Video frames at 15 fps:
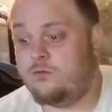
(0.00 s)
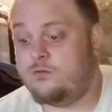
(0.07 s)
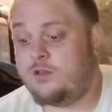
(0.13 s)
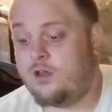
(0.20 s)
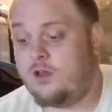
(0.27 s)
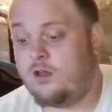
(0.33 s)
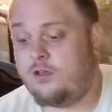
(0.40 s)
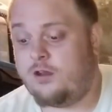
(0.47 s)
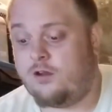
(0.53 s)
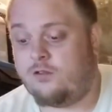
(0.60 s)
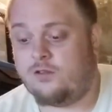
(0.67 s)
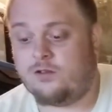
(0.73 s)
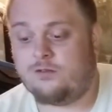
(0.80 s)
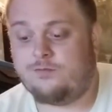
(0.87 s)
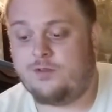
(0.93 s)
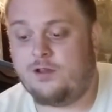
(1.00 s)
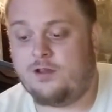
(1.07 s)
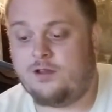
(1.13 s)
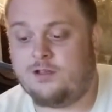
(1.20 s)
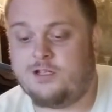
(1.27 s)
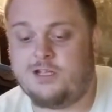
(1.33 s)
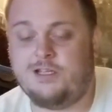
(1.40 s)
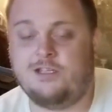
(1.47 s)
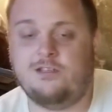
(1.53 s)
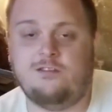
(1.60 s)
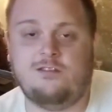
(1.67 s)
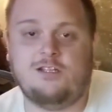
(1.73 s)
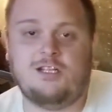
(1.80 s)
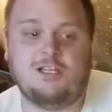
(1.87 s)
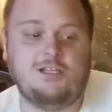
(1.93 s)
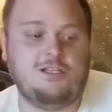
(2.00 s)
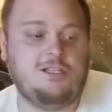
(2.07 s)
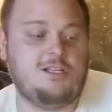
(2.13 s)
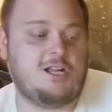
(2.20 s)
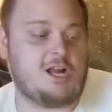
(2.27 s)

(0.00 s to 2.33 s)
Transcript: the you know the the G the G